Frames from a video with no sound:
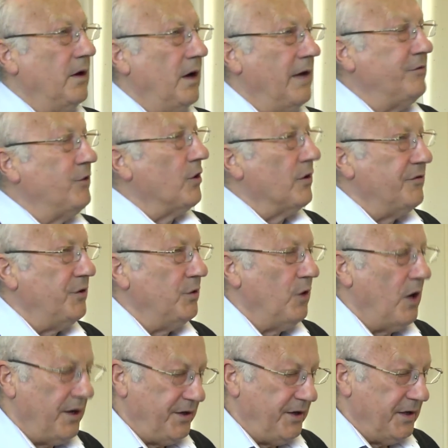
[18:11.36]
I've got a
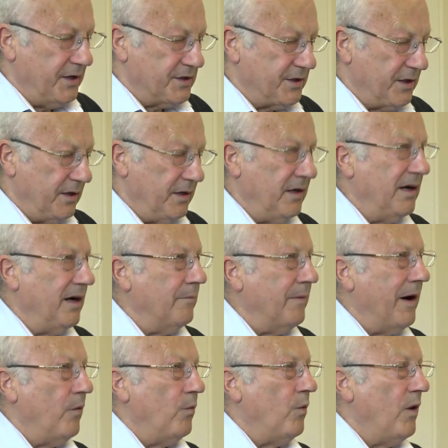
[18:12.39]
few ideas
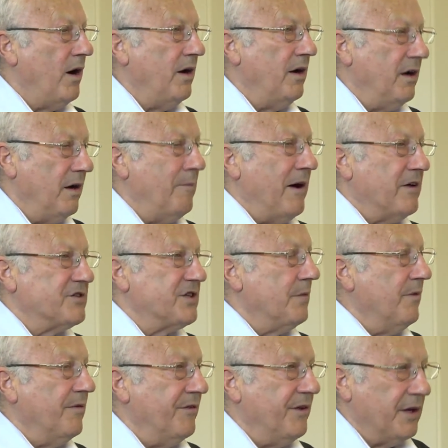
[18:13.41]
about
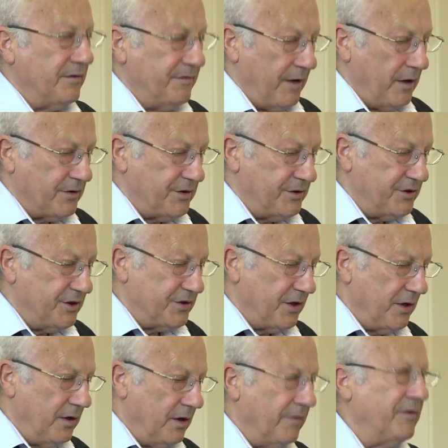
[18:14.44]
some of the advantages
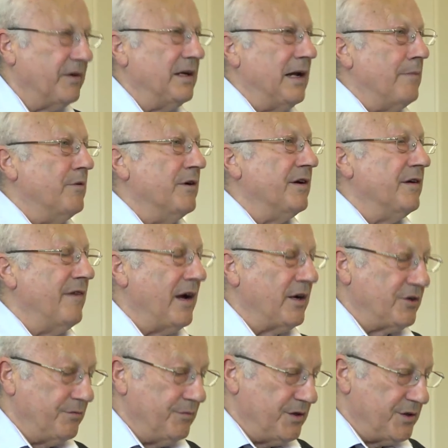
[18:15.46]
of collaborative
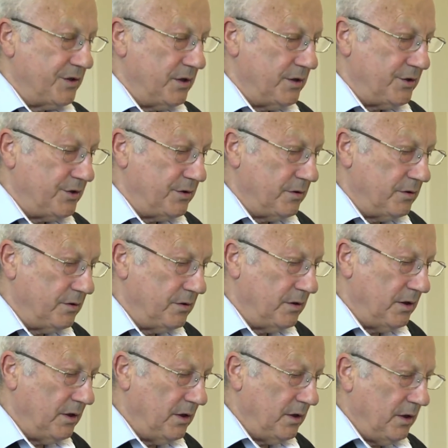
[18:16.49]
action research.
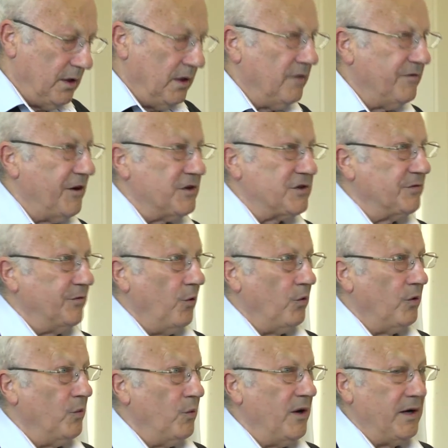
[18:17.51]
First of
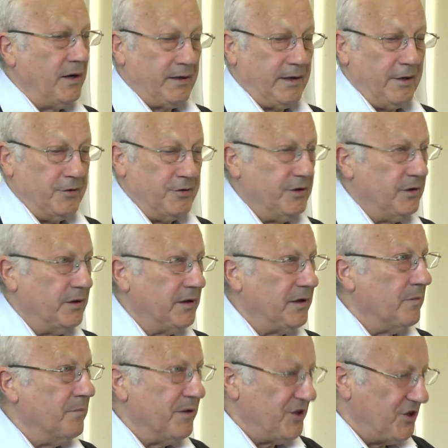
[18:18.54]
all, the workload
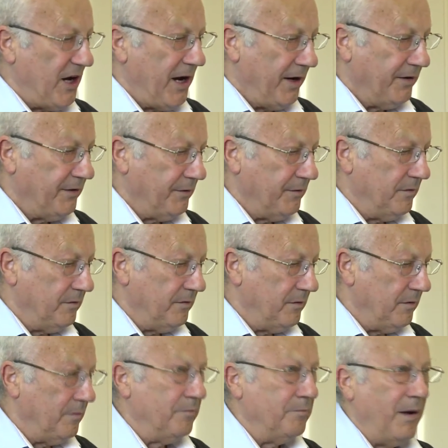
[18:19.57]
can be shared
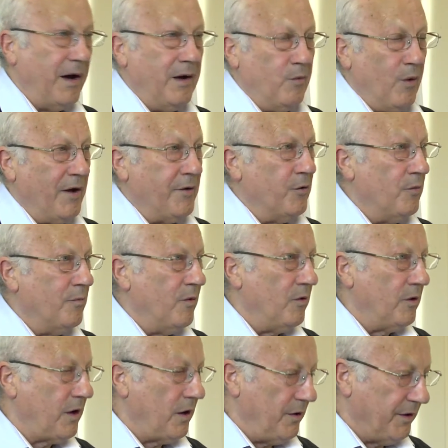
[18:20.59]
by one or
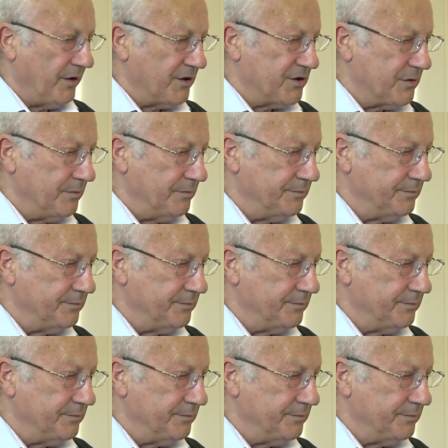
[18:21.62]
more colleagues.